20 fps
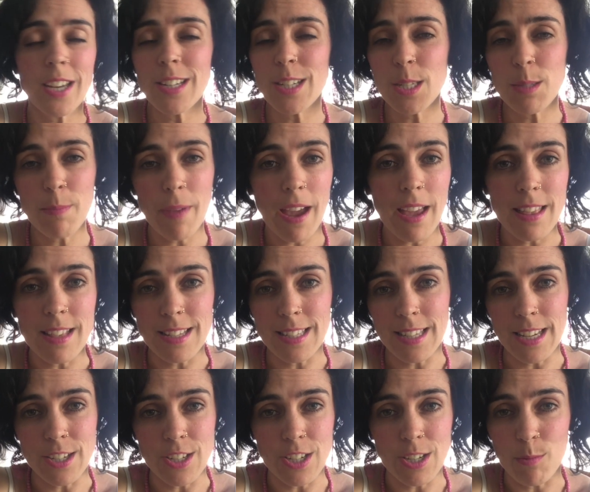can just pay the
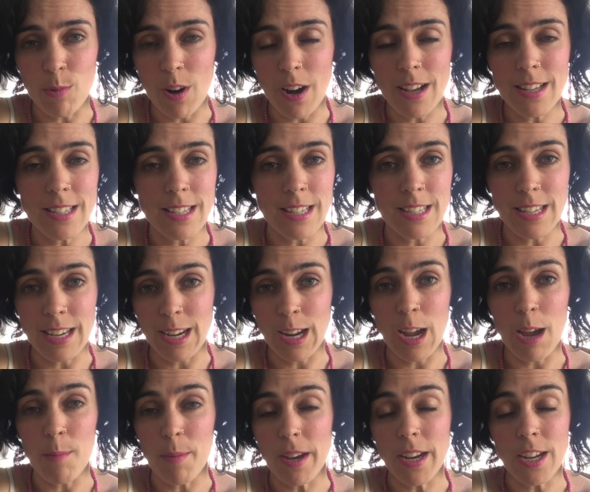session prices and
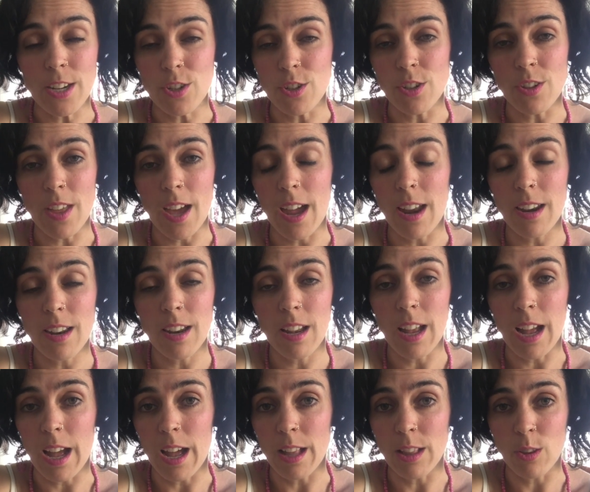come in and do that
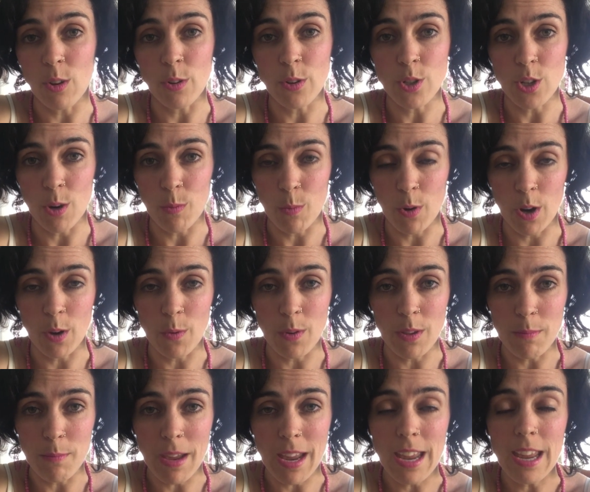long-term work
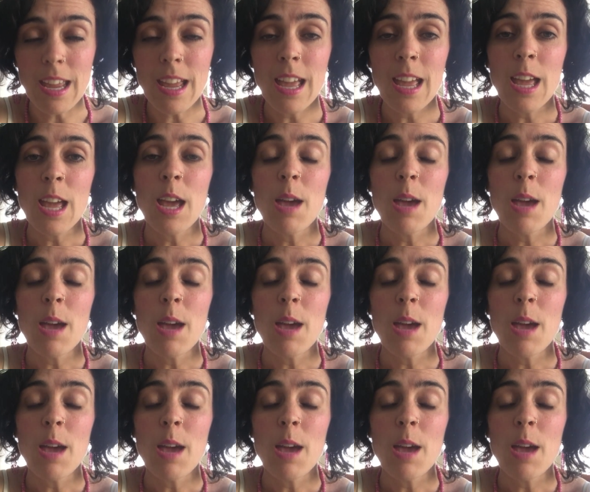with me.